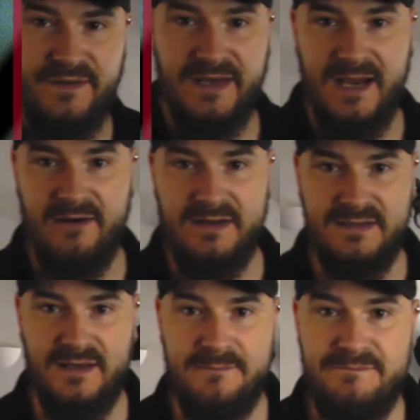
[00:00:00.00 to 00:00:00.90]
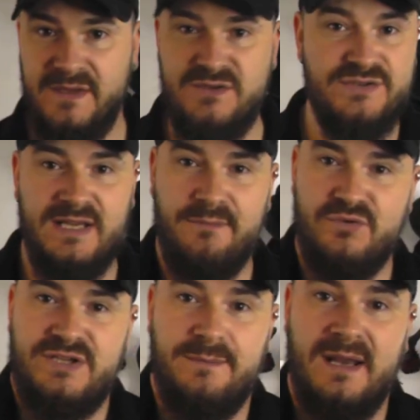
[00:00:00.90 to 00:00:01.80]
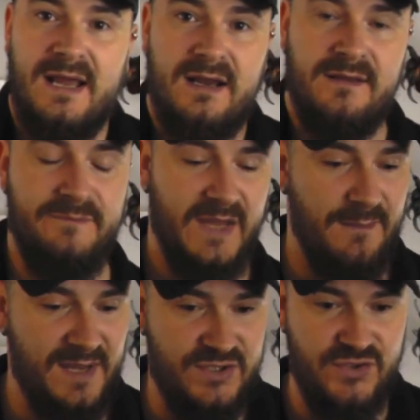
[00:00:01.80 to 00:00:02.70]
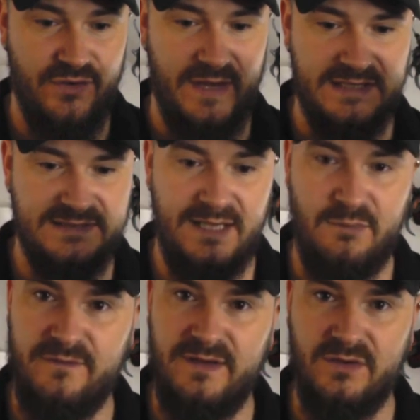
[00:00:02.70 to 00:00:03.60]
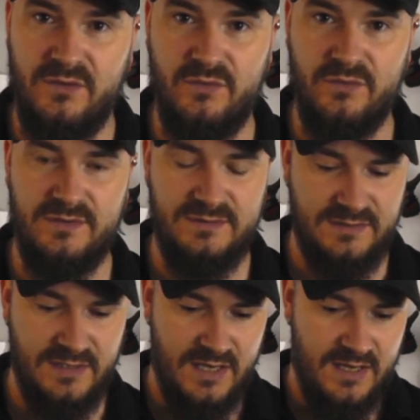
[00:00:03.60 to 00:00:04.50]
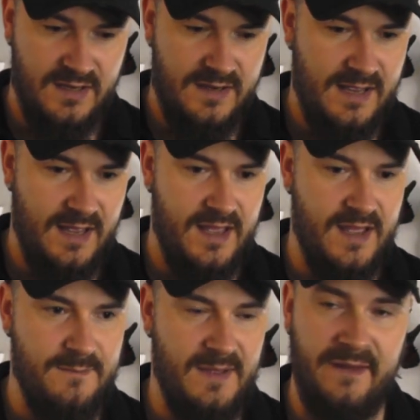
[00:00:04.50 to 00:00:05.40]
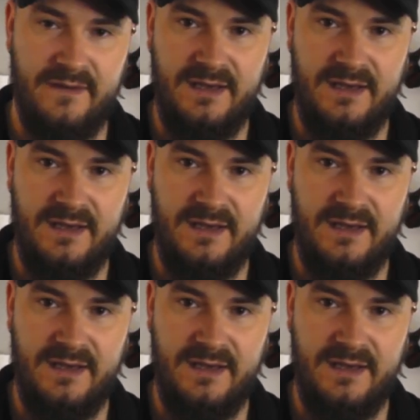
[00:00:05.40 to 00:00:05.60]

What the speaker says: for the character. Just airbrushed it black. I made sure that I stayed within the corners and